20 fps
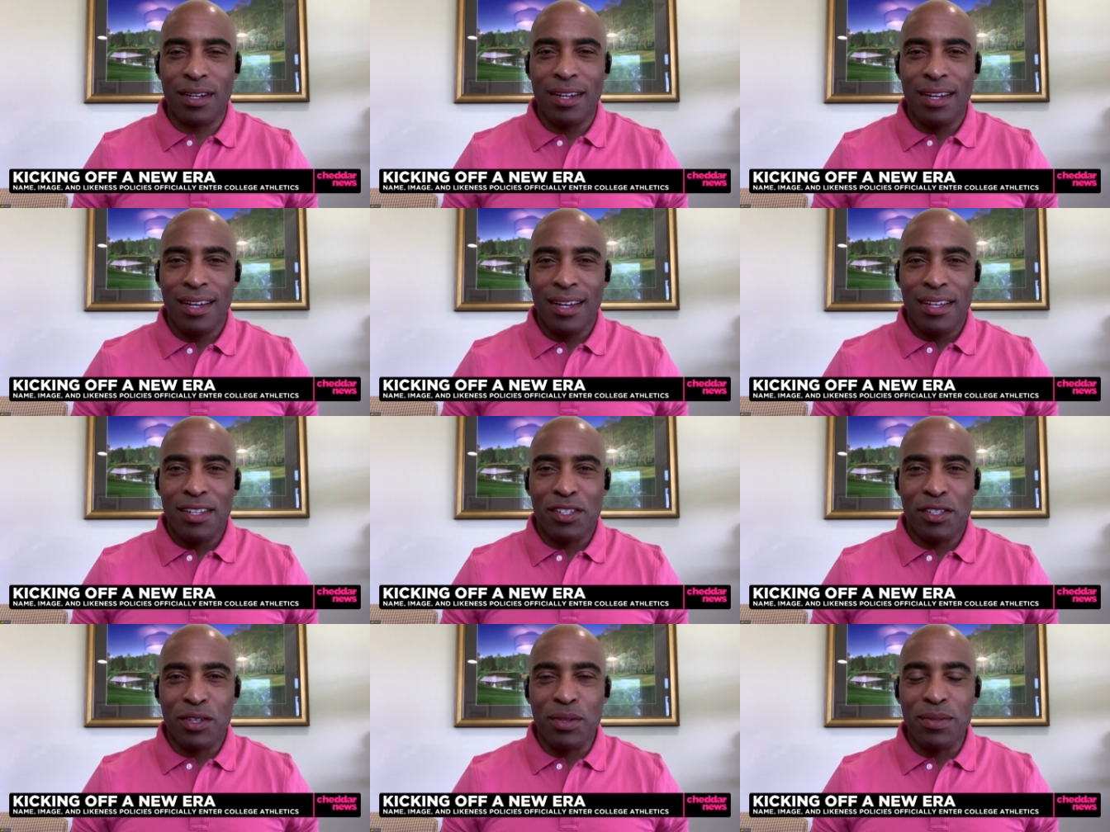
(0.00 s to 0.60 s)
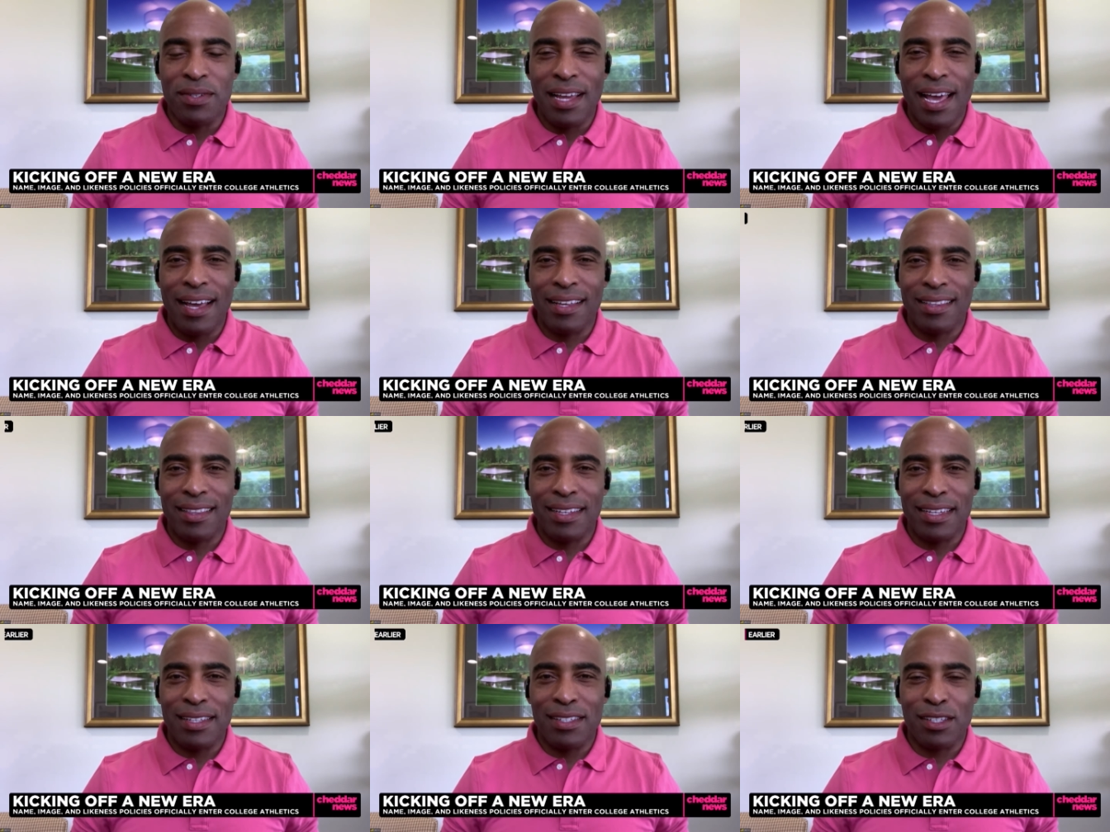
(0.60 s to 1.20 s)
for student
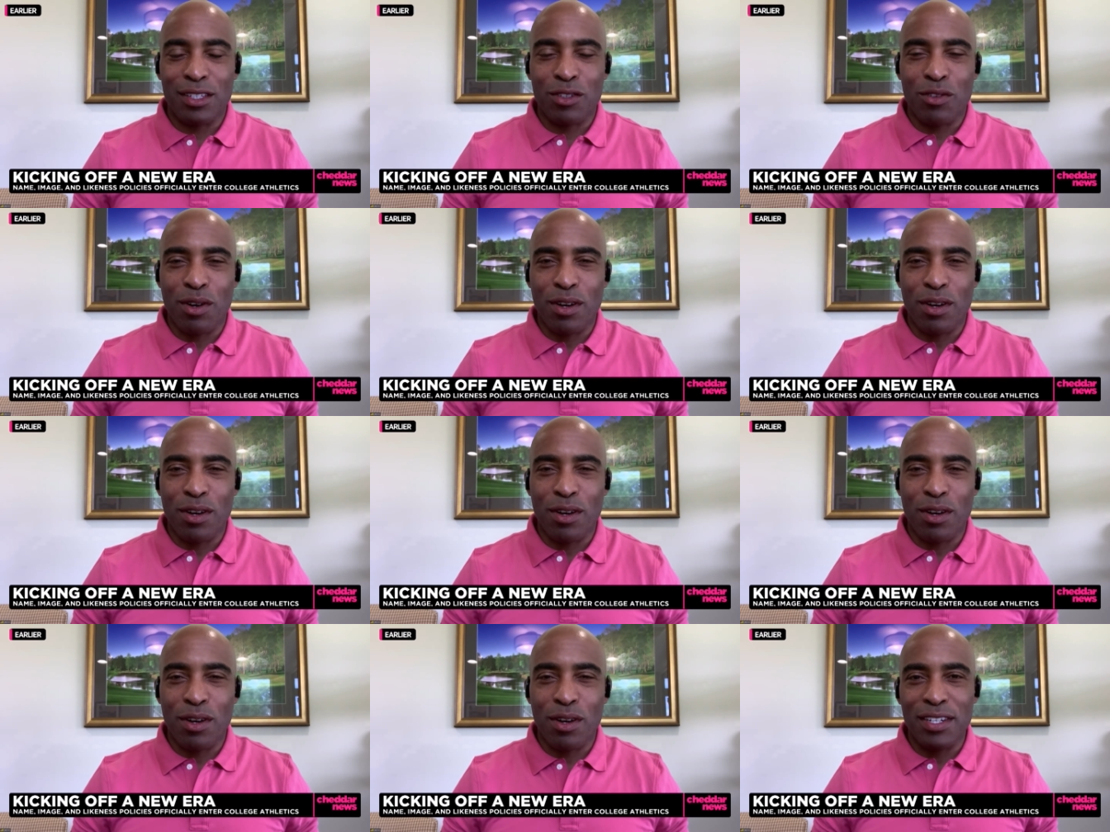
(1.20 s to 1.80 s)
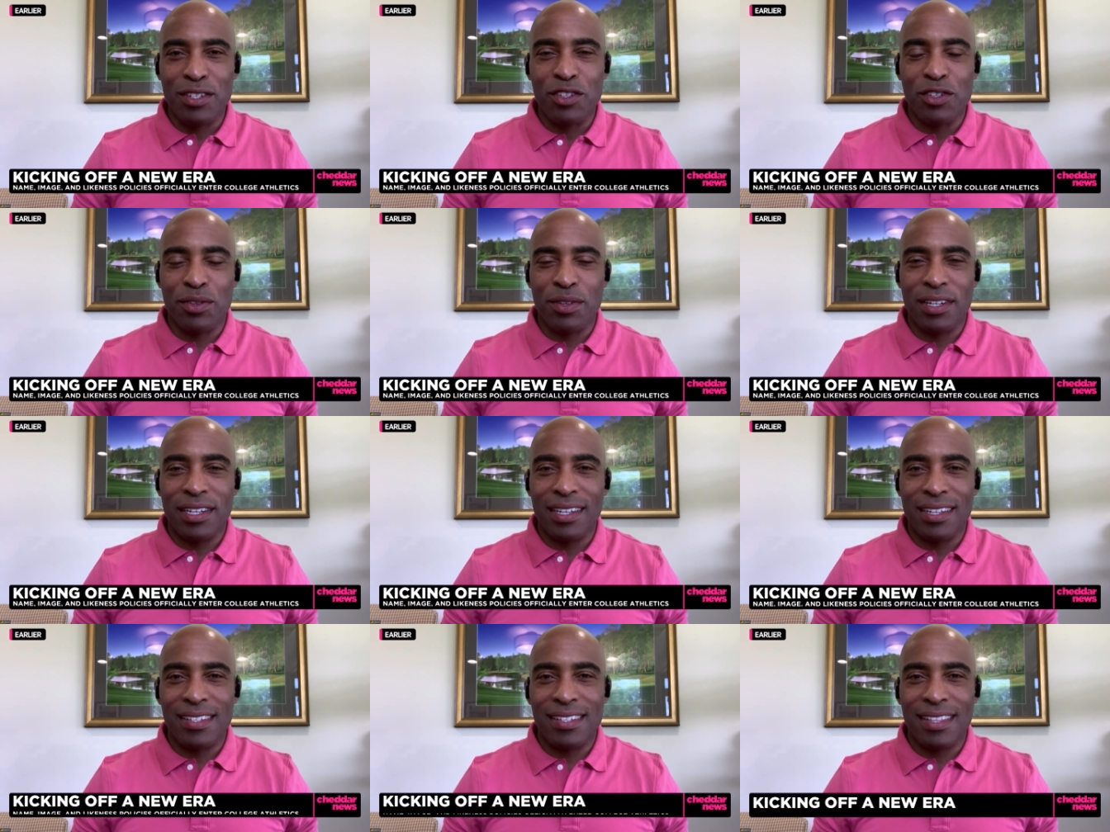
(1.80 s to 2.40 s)
athletes across the
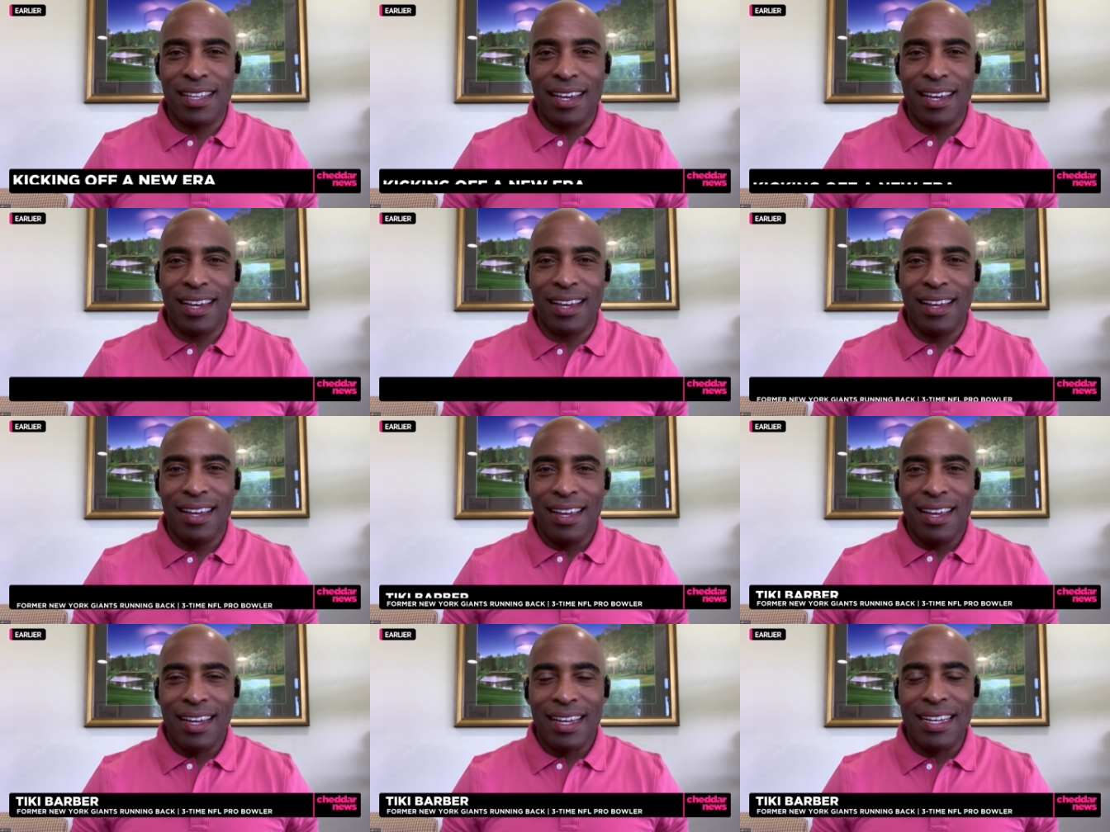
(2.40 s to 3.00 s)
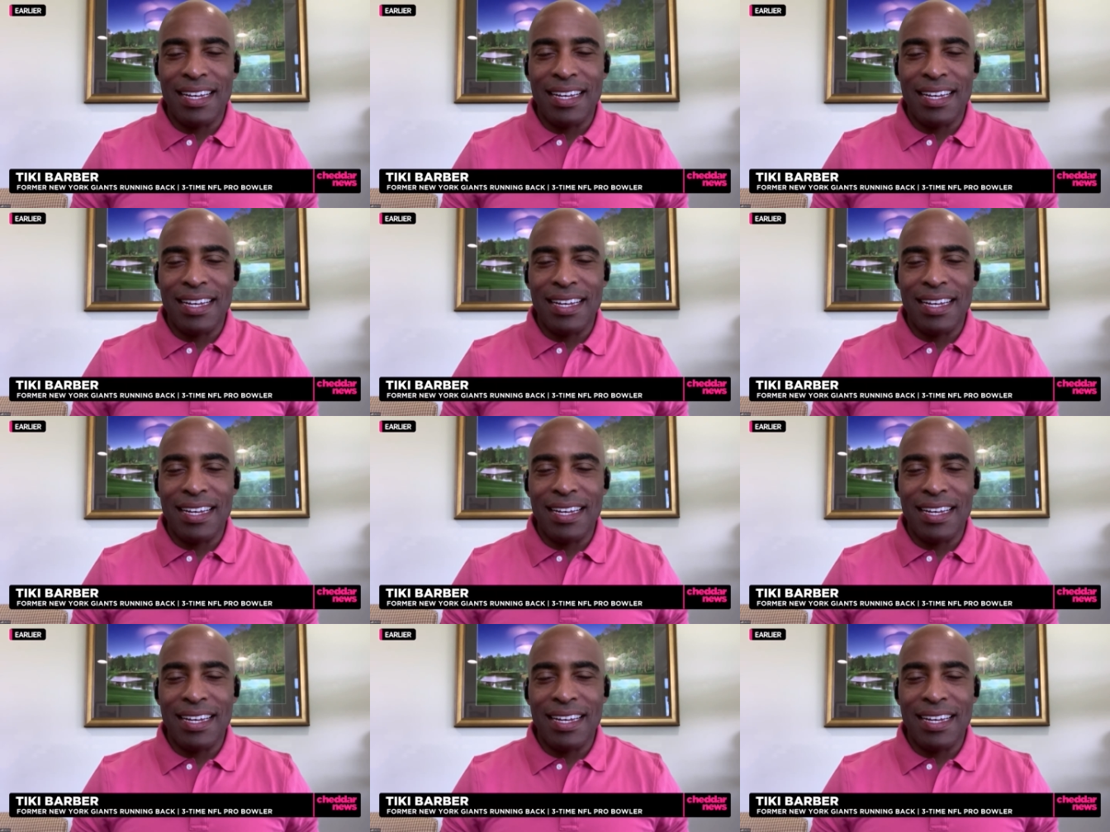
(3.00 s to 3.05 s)
country as they